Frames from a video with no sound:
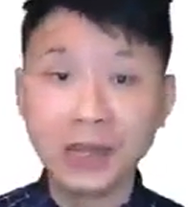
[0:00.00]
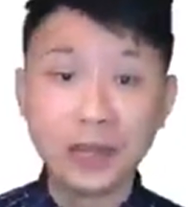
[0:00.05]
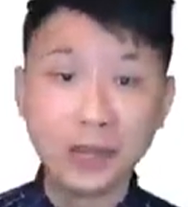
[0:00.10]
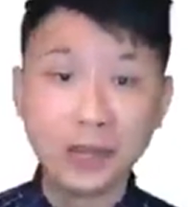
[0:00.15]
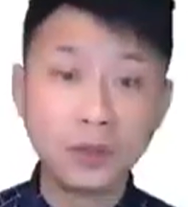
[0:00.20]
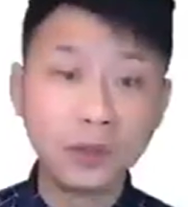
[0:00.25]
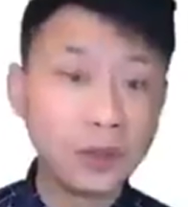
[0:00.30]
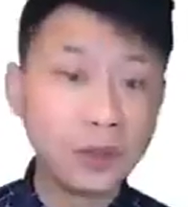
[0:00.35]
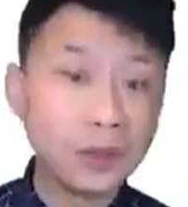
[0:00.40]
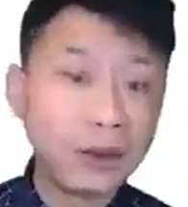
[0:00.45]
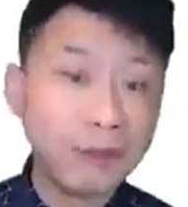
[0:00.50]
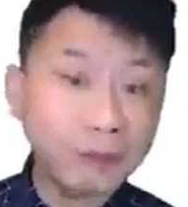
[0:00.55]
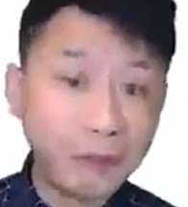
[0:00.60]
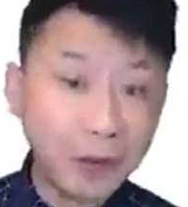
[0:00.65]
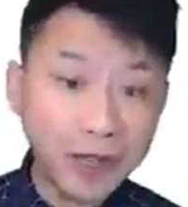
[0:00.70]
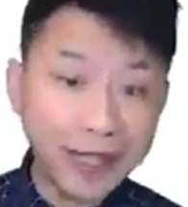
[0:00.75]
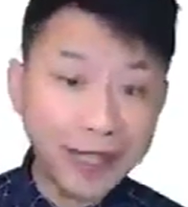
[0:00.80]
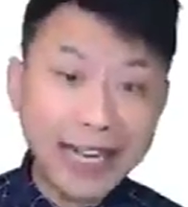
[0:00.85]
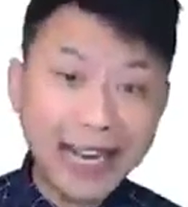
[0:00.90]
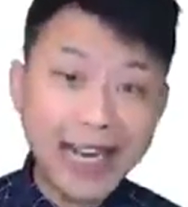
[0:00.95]
So to
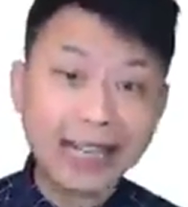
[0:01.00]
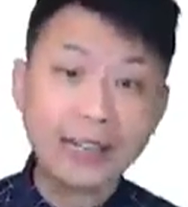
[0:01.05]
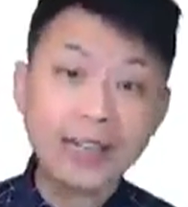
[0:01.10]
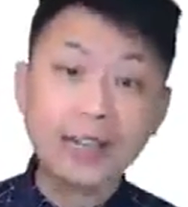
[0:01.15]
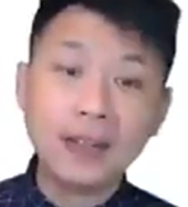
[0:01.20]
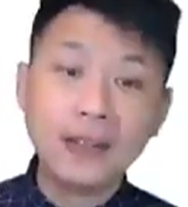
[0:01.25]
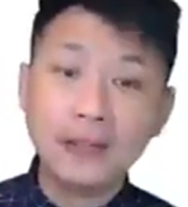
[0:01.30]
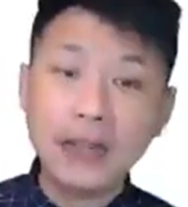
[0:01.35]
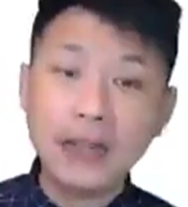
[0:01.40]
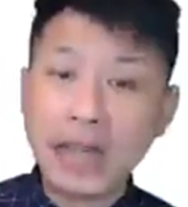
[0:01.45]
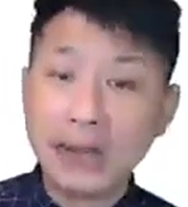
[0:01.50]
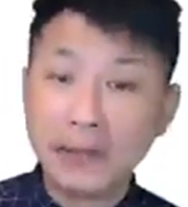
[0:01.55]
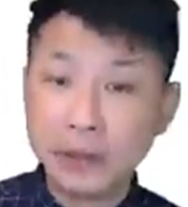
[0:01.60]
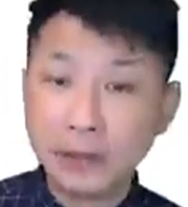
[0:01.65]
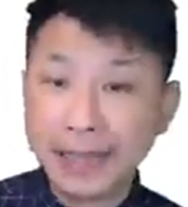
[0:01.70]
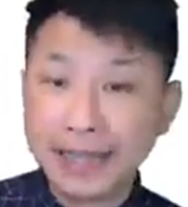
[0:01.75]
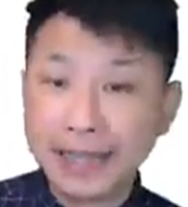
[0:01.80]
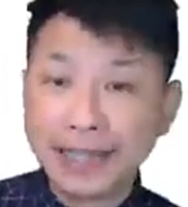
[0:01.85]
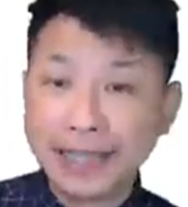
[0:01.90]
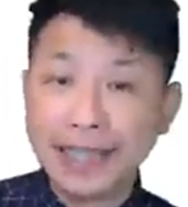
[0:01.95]
avoid that, we have
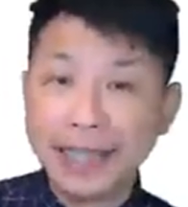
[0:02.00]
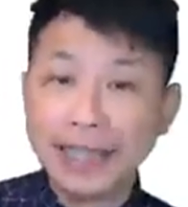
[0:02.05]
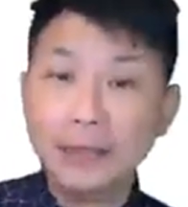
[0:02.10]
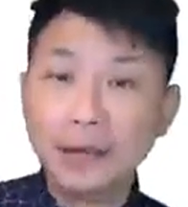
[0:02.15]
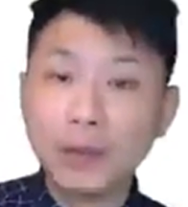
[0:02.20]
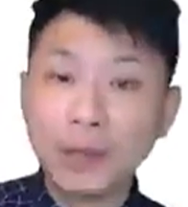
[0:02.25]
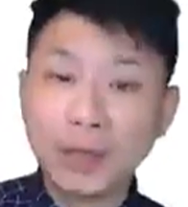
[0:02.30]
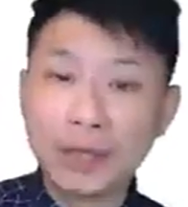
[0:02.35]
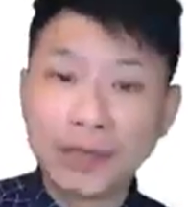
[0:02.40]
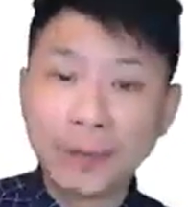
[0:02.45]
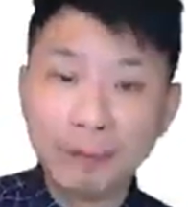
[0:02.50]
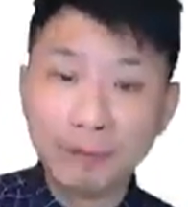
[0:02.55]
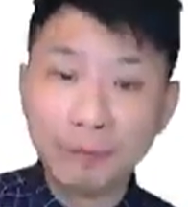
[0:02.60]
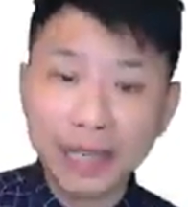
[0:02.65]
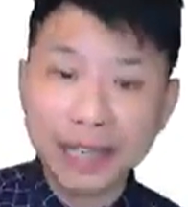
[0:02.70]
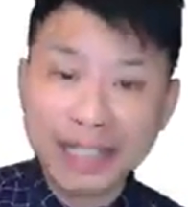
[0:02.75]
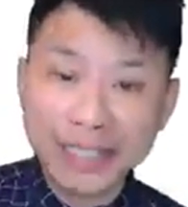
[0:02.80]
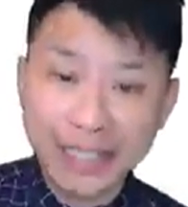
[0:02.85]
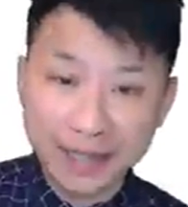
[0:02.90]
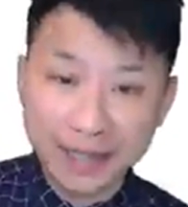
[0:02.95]
to make it a more
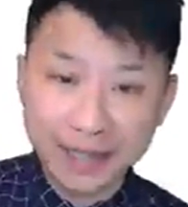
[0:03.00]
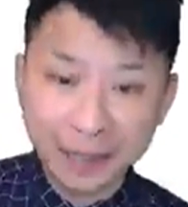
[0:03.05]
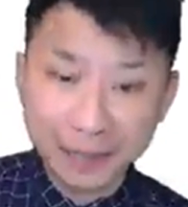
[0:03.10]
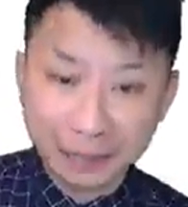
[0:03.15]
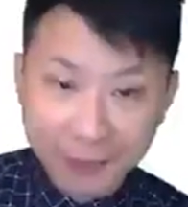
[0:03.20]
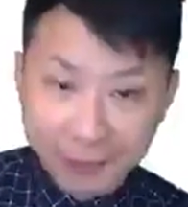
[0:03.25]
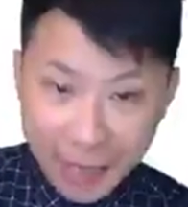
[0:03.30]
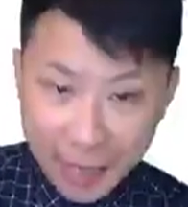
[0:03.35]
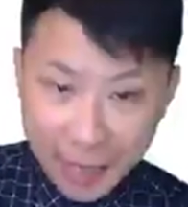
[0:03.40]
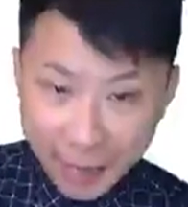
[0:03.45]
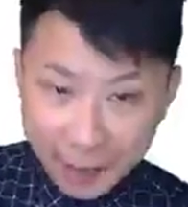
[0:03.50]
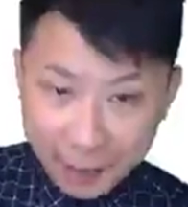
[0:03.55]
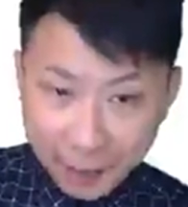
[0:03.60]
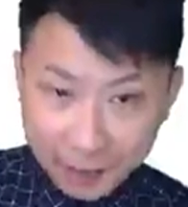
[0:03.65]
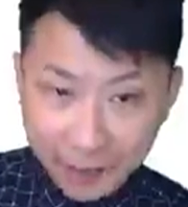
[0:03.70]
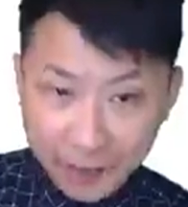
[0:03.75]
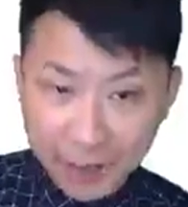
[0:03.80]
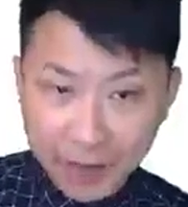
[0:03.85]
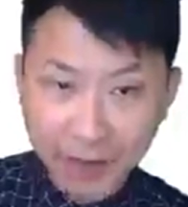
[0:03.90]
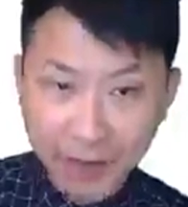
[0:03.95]
complete story.
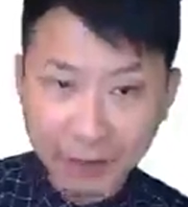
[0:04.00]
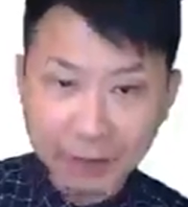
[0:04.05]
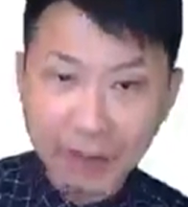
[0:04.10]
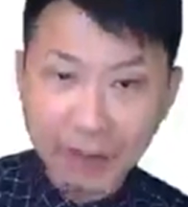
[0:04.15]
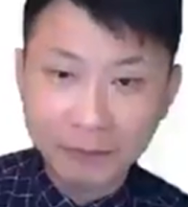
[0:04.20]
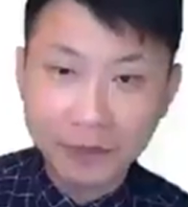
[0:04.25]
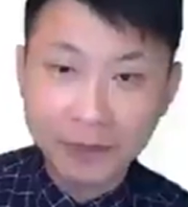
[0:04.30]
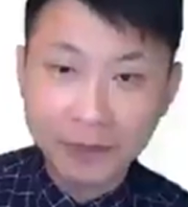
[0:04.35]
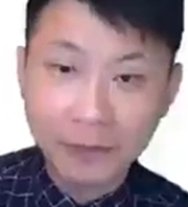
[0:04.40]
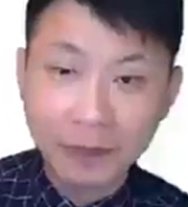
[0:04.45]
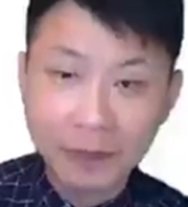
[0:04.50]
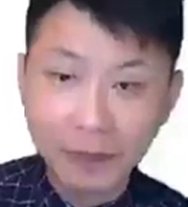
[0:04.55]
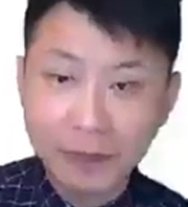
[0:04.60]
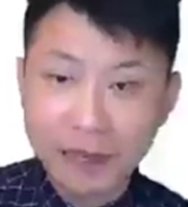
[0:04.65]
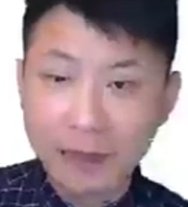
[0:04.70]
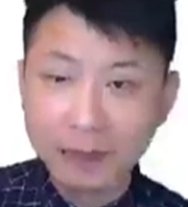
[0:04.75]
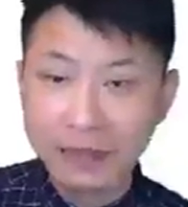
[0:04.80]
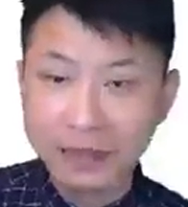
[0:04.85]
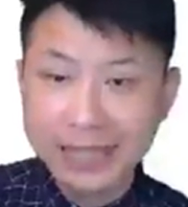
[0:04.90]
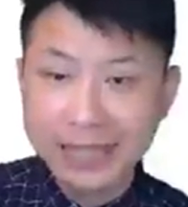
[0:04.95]
So we have to group
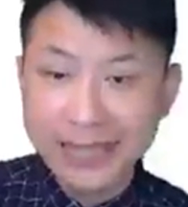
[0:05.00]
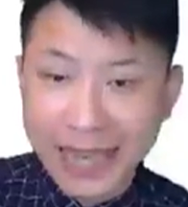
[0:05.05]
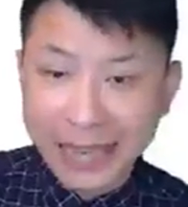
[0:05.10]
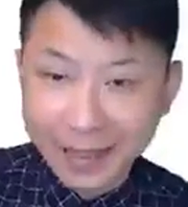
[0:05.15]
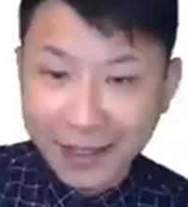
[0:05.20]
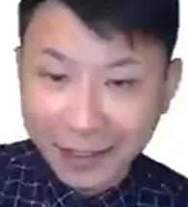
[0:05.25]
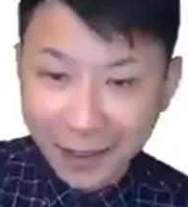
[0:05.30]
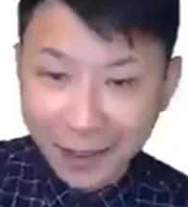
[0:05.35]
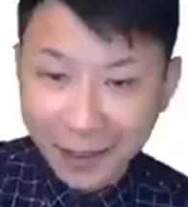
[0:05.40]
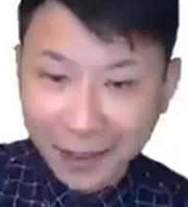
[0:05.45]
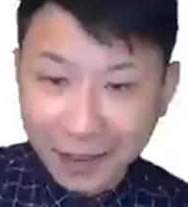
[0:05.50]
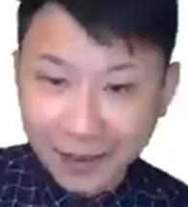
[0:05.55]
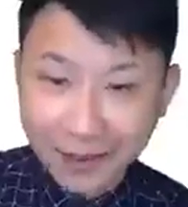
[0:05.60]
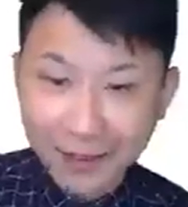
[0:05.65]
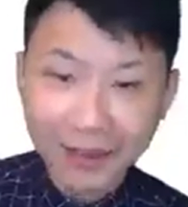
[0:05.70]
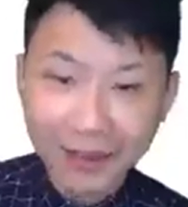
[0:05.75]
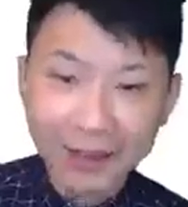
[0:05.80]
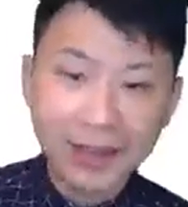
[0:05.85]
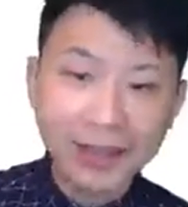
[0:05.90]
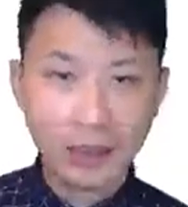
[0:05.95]
them together,
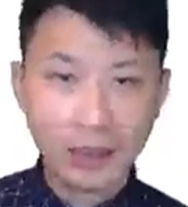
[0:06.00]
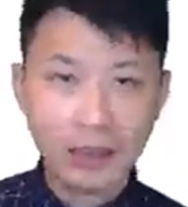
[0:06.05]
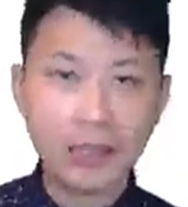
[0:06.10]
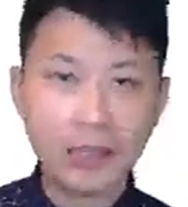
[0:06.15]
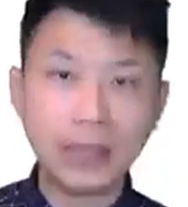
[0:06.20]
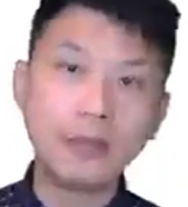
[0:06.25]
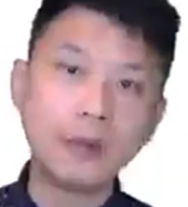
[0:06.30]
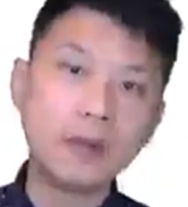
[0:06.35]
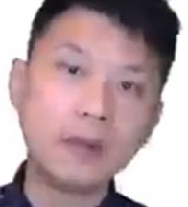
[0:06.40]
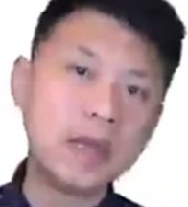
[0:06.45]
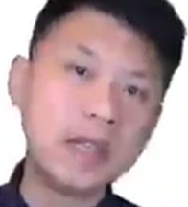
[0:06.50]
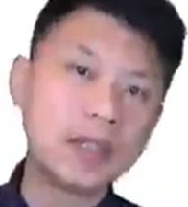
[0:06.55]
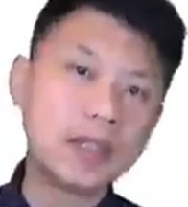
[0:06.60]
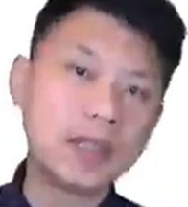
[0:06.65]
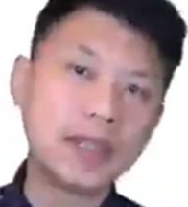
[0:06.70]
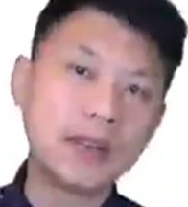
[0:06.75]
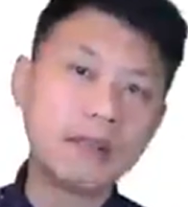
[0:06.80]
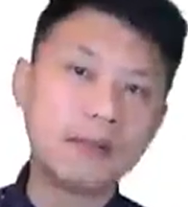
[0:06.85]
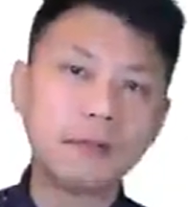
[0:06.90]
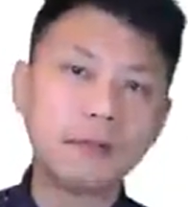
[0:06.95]
and then we may
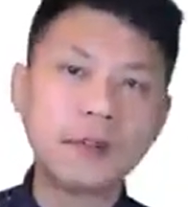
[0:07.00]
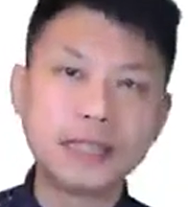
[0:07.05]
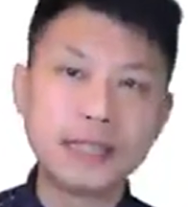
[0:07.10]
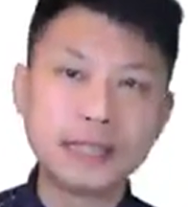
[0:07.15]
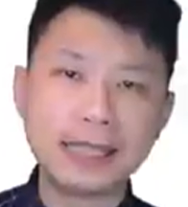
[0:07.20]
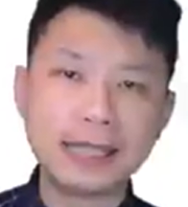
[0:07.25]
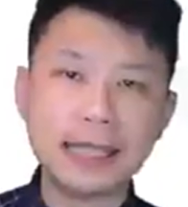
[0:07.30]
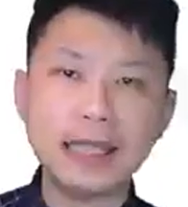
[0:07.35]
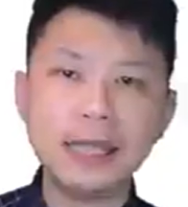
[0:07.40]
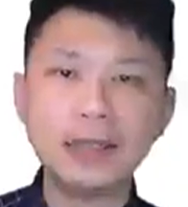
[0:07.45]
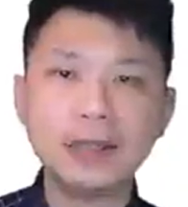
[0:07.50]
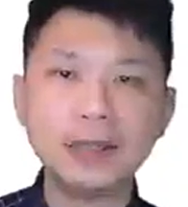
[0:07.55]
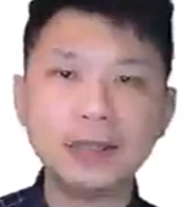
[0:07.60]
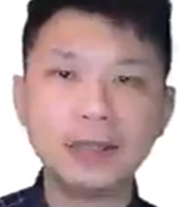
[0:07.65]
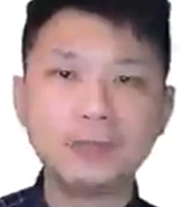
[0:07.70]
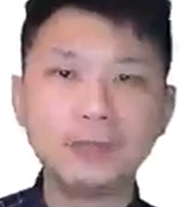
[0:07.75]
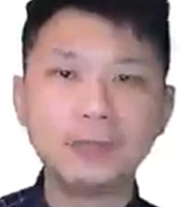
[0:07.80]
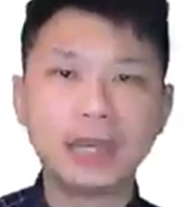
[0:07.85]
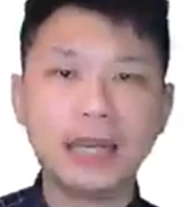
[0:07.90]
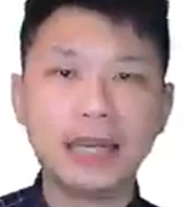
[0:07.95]
just have one
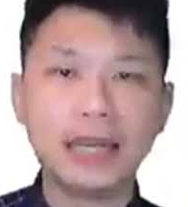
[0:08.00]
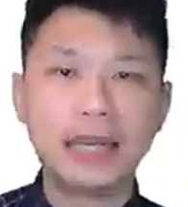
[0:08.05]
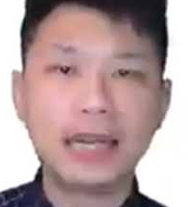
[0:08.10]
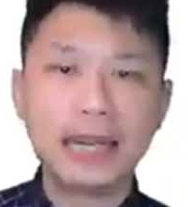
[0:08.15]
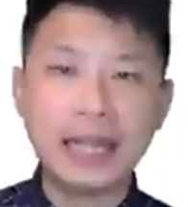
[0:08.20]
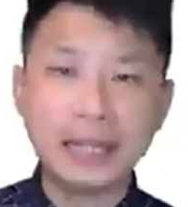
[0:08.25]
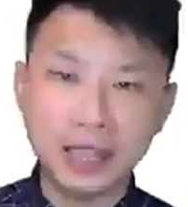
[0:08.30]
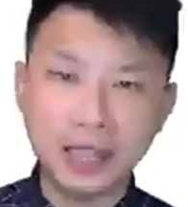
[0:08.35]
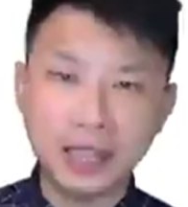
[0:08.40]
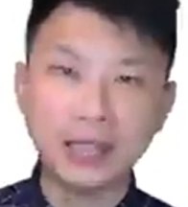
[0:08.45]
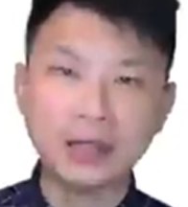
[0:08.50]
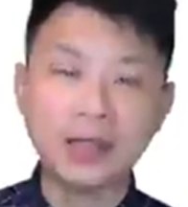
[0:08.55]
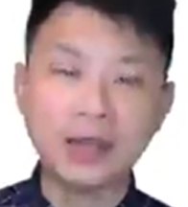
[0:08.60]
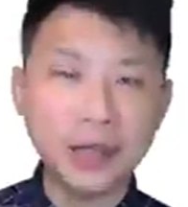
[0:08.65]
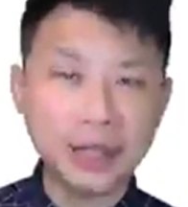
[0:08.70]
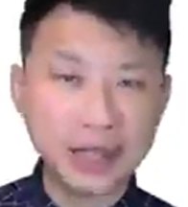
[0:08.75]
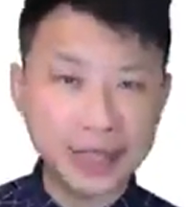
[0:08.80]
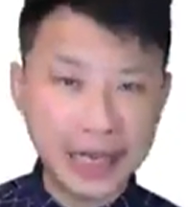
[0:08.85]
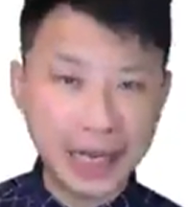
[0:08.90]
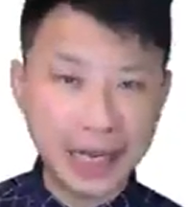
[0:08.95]
single but larger
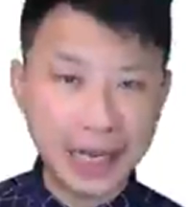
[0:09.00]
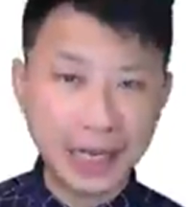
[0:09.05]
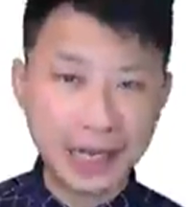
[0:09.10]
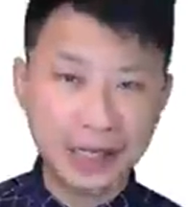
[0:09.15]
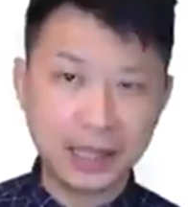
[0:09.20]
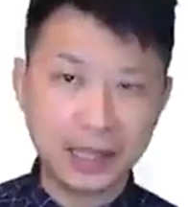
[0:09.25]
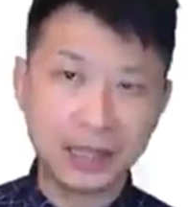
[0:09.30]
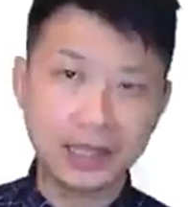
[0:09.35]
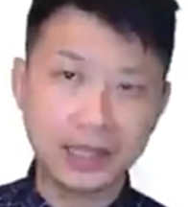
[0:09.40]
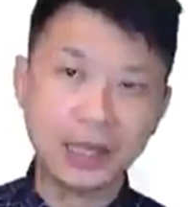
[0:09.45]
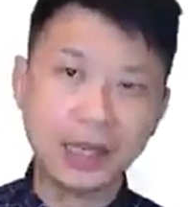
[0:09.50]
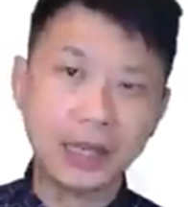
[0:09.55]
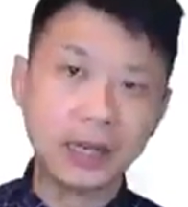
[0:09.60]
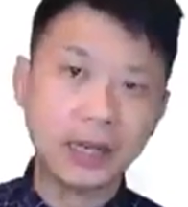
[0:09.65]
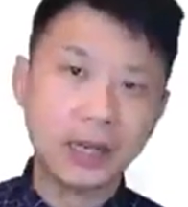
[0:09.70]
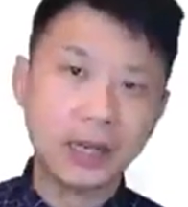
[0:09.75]
use case,